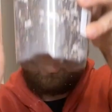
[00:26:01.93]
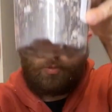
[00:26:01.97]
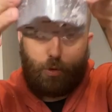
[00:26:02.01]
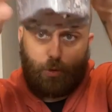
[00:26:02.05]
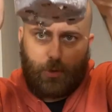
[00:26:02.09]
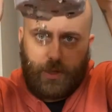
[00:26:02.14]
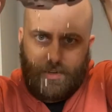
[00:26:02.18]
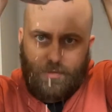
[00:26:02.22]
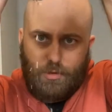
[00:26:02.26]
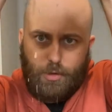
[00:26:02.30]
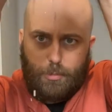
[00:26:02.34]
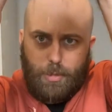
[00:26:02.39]
We'll
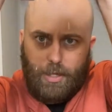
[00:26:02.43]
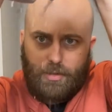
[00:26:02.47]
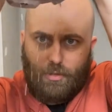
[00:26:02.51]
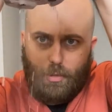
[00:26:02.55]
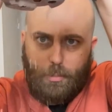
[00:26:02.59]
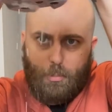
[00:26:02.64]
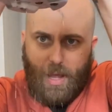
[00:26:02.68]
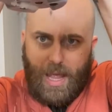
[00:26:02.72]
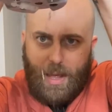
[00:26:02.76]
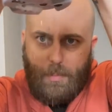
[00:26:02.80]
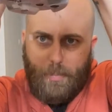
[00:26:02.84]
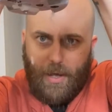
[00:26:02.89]
give it a bit of a
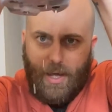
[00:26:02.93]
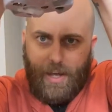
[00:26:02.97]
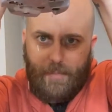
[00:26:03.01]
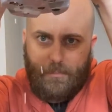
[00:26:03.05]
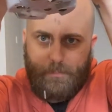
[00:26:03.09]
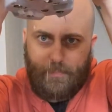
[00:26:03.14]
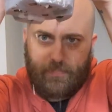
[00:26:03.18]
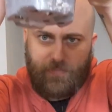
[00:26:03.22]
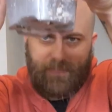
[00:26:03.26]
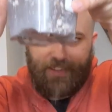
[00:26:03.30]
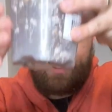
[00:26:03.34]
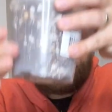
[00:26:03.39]
pepper.
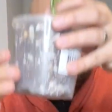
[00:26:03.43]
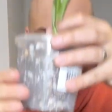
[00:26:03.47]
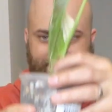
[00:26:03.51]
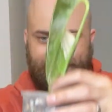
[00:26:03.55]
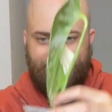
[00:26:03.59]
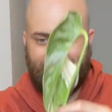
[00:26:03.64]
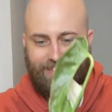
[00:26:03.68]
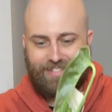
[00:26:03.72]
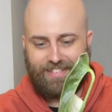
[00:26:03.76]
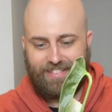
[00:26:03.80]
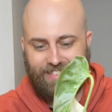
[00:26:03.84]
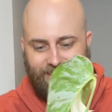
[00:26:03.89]

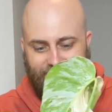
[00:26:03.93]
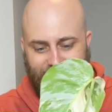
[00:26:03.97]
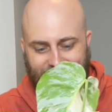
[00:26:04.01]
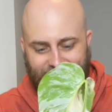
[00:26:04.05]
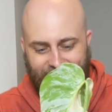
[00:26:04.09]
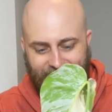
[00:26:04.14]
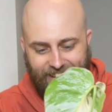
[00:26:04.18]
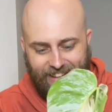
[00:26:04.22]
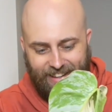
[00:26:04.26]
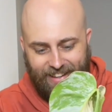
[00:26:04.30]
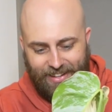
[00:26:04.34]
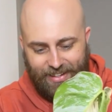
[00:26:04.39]

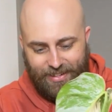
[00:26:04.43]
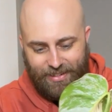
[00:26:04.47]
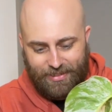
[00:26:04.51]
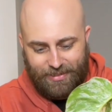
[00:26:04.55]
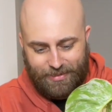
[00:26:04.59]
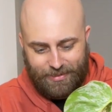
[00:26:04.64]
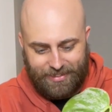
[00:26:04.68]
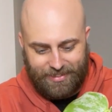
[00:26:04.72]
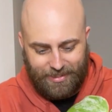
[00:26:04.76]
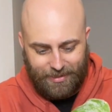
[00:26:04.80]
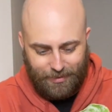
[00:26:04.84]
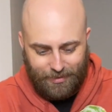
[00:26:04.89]

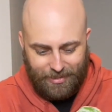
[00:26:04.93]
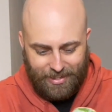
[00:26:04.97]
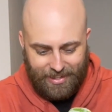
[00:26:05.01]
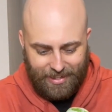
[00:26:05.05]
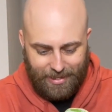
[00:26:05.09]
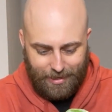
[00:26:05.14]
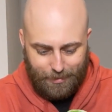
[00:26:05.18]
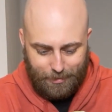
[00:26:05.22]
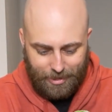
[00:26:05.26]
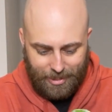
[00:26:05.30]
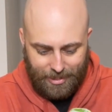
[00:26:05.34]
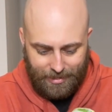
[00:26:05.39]
You'll see all that
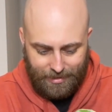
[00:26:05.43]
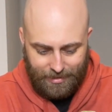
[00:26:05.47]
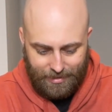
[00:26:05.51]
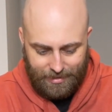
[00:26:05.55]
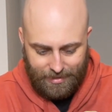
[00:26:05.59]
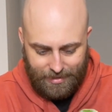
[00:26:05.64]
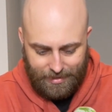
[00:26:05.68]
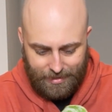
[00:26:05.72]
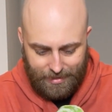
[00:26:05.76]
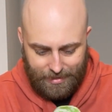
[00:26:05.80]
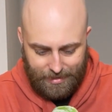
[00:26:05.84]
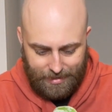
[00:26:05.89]
coming out.
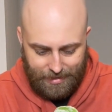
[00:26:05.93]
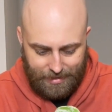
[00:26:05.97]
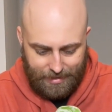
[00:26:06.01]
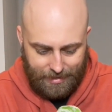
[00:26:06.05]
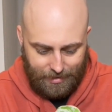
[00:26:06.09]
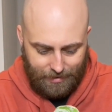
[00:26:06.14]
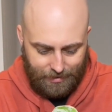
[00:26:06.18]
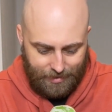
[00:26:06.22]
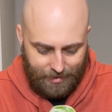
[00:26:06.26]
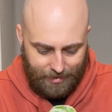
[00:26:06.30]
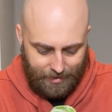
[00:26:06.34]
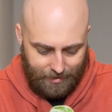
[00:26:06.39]

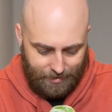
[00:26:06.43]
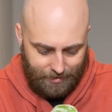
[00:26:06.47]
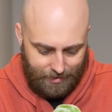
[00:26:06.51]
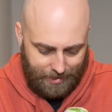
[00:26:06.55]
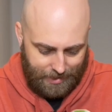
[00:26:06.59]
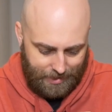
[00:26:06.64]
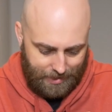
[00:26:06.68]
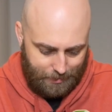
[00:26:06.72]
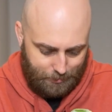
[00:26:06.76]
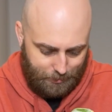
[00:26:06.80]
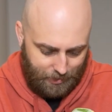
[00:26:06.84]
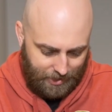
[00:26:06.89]
Now I think I
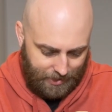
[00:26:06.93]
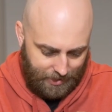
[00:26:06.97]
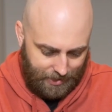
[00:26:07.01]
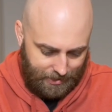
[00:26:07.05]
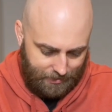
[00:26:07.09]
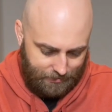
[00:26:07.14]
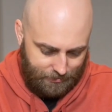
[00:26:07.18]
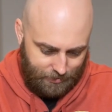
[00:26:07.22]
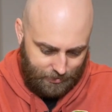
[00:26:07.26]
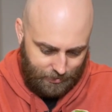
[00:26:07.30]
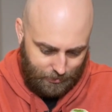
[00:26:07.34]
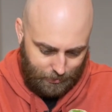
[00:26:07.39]
am gonna
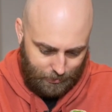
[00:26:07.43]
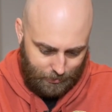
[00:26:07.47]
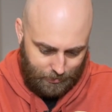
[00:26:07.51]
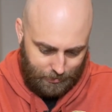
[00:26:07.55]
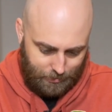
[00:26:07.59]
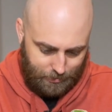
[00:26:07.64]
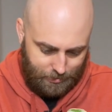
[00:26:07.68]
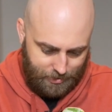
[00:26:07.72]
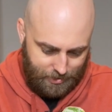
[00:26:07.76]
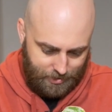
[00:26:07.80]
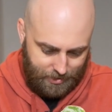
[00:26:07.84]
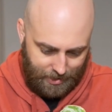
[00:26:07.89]
have
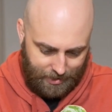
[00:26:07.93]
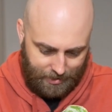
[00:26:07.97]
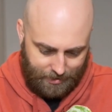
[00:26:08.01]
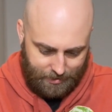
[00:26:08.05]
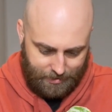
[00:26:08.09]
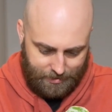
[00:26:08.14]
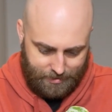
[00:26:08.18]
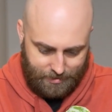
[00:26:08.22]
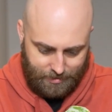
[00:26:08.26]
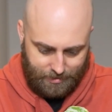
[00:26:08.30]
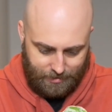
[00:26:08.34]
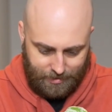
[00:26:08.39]
to stake
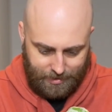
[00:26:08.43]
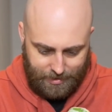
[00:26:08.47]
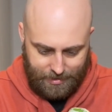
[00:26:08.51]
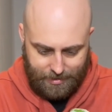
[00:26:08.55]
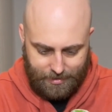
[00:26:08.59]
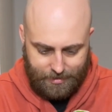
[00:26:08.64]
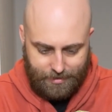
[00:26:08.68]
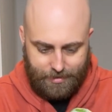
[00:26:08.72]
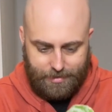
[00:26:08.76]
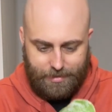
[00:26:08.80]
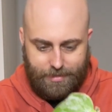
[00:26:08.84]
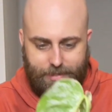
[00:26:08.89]
this guy
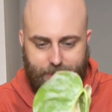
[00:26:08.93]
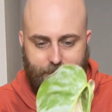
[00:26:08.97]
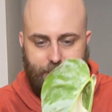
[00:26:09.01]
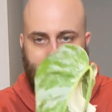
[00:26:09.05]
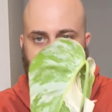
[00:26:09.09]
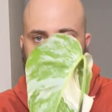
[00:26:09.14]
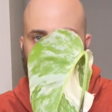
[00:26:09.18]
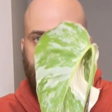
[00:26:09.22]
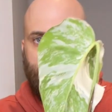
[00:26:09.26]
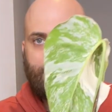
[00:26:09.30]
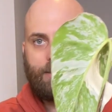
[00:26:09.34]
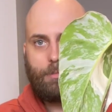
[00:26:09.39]
because
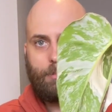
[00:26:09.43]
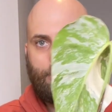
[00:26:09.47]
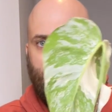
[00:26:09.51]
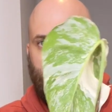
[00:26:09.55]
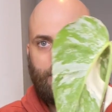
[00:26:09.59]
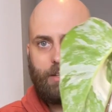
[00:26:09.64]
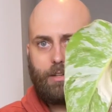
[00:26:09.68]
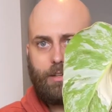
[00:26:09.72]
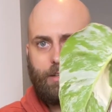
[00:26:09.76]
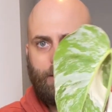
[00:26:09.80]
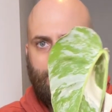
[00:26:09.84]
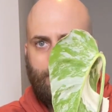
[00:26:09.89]
he is
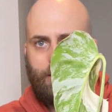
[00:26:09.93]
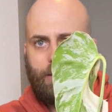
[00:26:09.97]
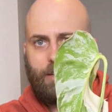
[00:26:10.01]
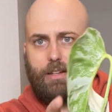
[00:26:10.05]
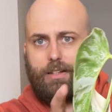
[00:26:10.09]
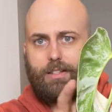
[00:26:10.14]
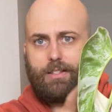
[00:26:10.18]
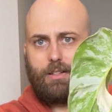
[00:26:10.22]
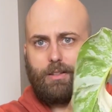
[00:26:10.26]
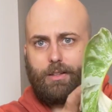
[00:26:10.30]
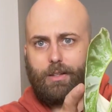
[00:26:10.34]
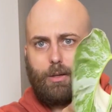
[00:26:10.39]

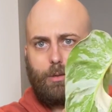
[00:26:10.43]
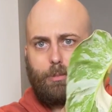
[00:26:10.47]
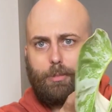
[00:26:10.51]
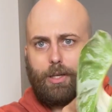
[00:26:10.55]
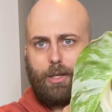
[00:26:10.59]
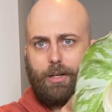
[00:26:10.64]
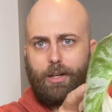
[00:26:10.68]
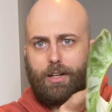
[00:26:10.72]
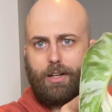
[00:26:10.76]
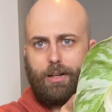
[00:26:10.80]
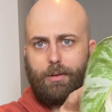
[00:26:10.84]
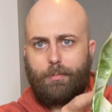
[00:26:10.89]
a little
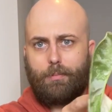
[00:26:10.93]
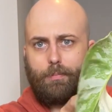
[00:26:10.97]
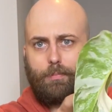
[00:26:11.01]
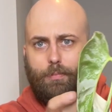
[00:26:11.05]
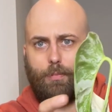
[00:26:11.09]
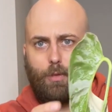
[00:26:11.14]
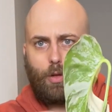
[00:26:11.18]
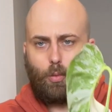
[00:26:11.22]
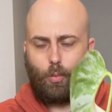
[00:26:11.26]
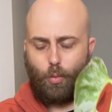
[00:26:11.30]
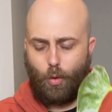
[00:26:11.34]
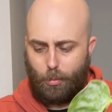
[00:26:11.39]
bit
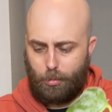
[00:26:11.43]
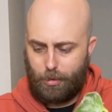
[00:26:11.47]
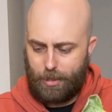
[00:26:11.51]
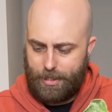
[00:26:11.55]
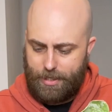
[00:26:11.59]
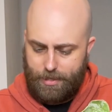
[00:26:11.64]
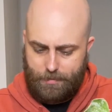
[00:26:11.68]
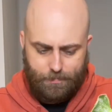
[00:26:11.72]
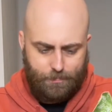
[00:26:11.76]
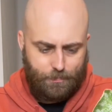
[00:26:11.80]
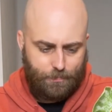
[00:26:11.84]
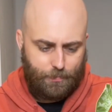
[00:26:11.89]

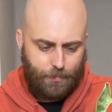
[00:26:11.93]
wobbly.